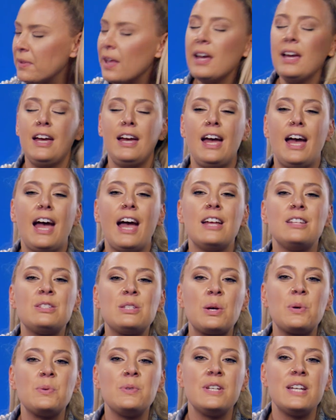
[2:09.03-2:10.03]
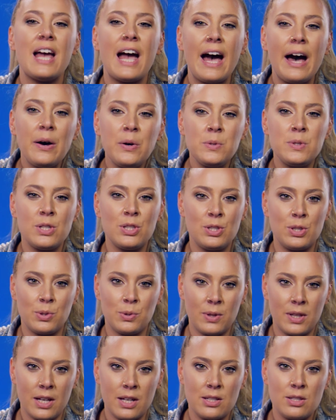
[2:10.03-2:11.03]
Mm-hmm. mm-hmm. And so now to
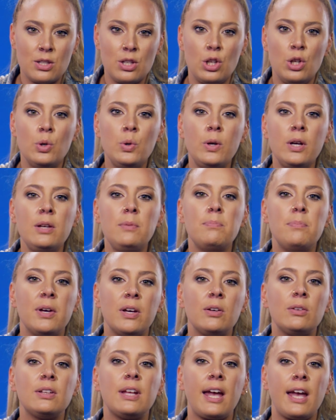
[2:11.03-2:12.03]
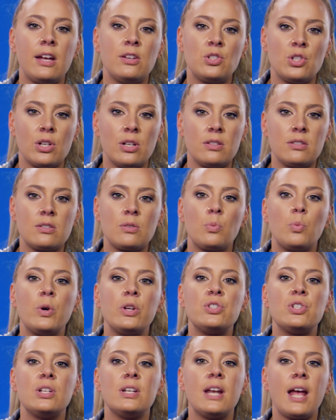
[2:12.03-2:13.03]
do this, you can build agents
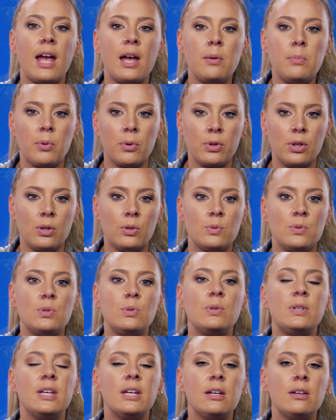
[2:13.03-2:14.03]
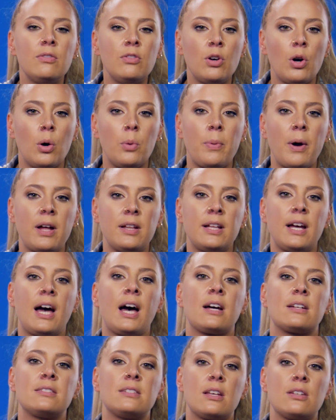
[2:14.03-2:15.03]
which enable you to give Copilot
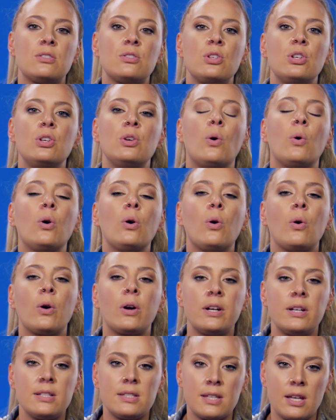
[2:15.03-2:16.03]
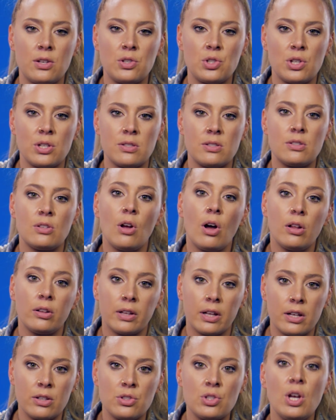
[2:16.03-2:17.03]
access to your organization's
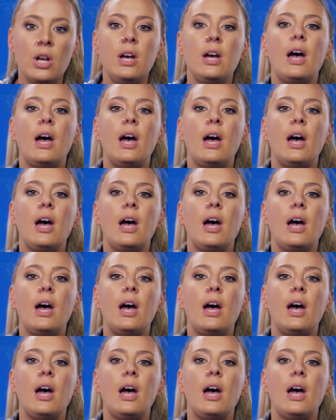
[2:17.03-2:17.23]
knowledge